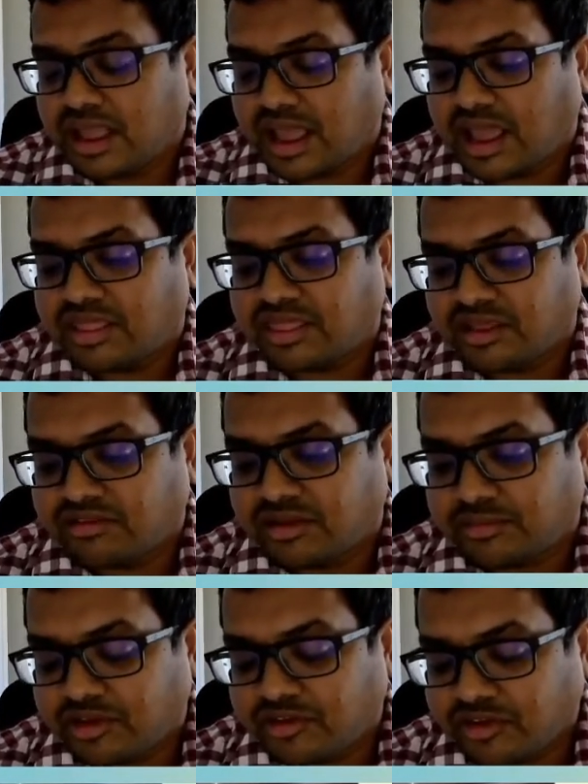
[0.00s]
As Sanjay
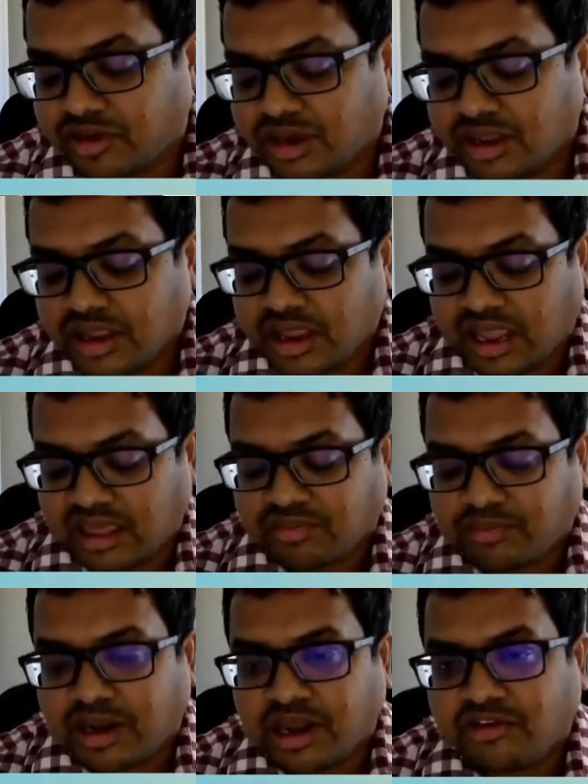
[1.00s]
mentioned,
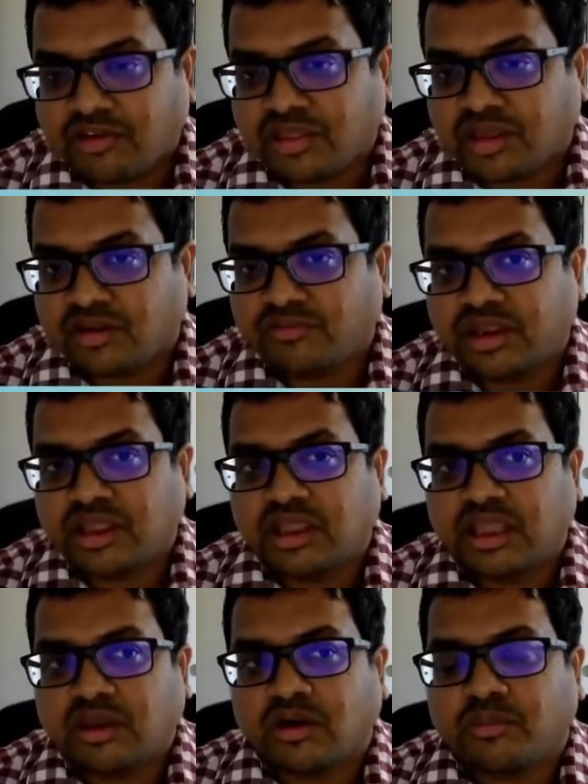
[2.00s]
explanations are a very
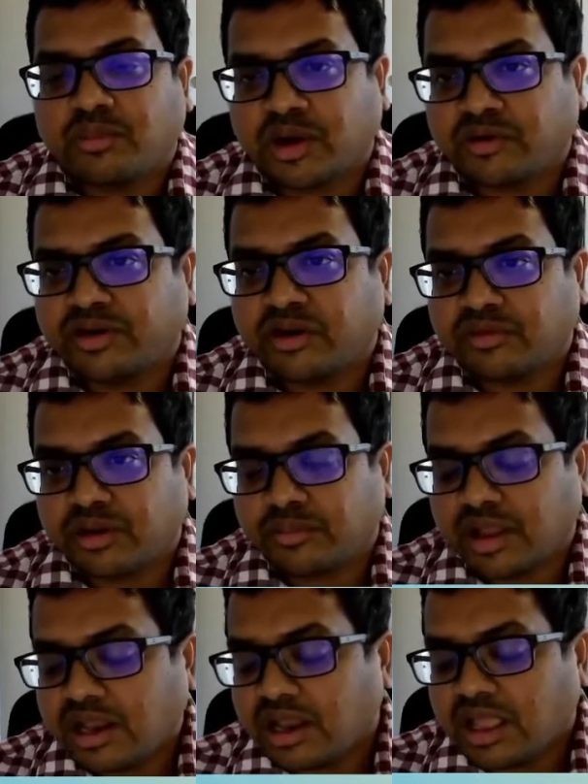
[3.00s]
key component of
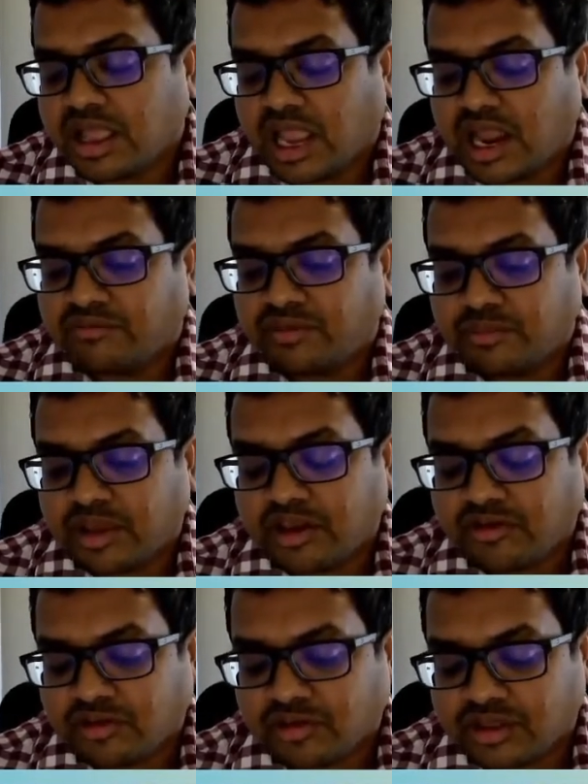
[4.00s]
HeatWave, and we
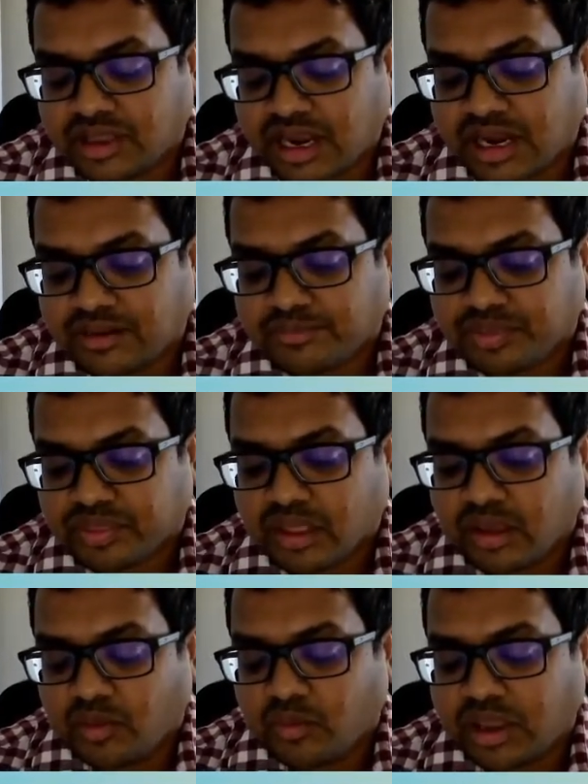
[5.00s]
make sure that
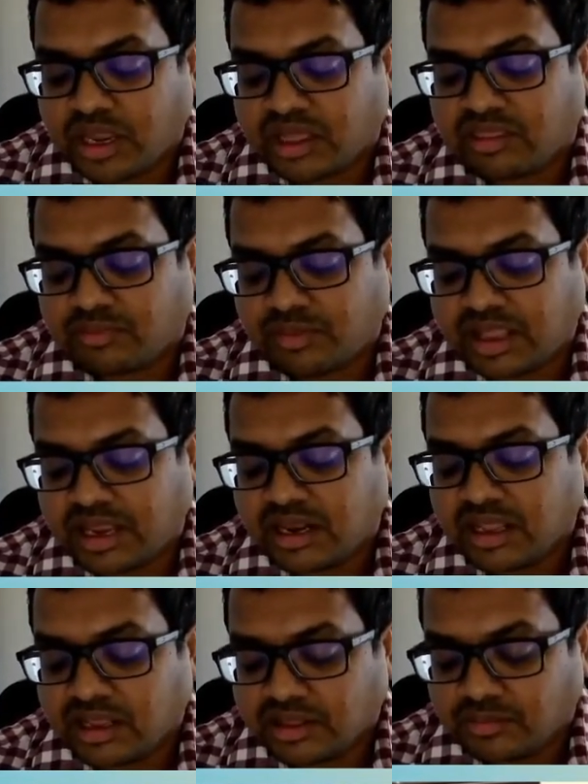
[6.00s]
we can
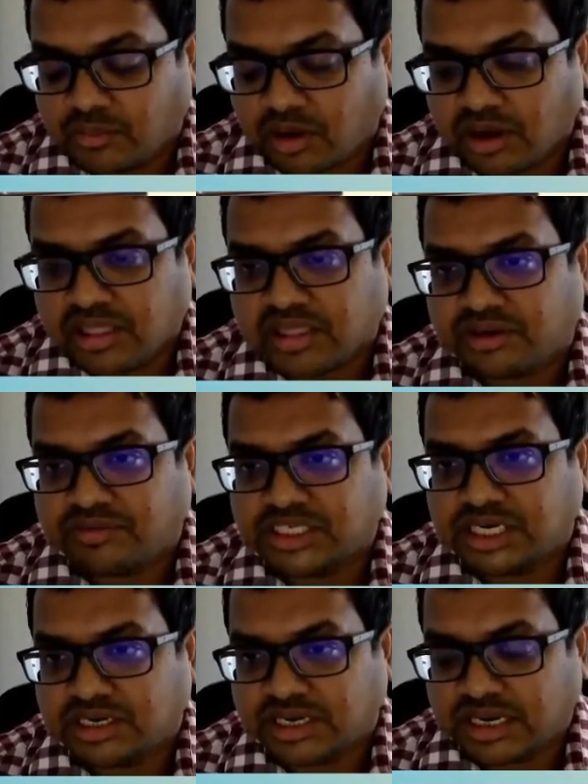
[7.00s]
explain the models that we
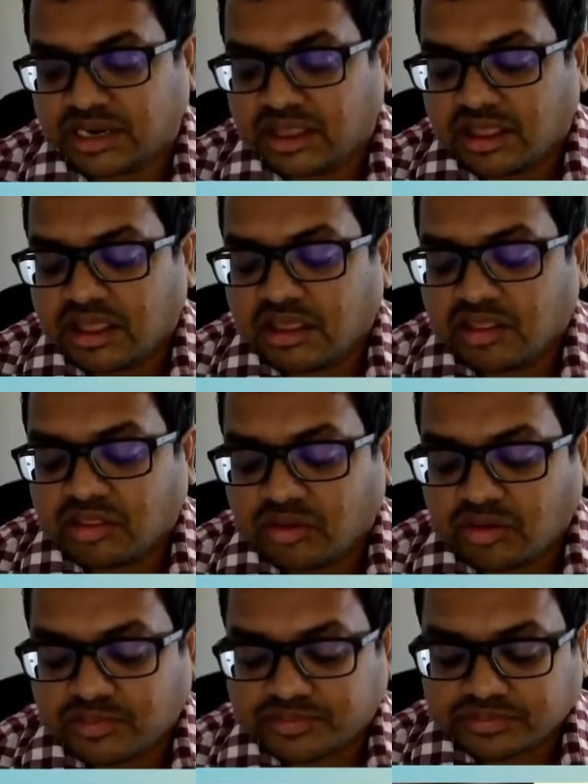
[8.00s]
generate.
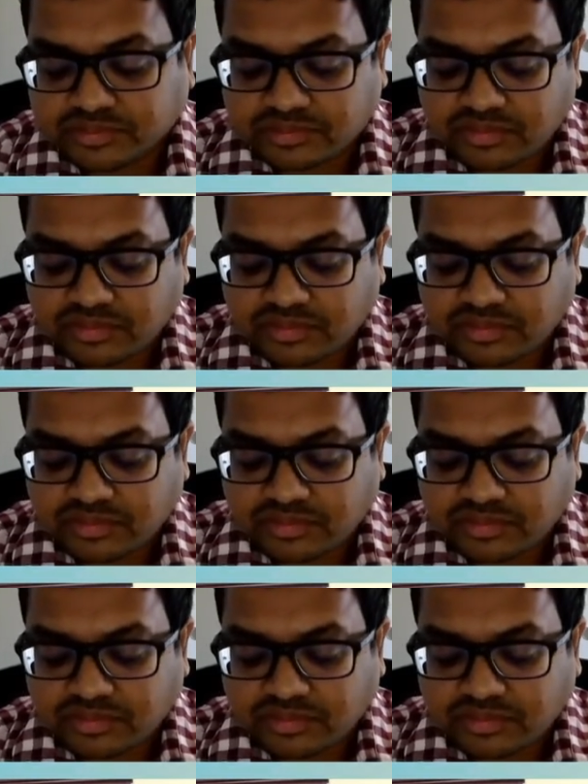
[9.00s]
So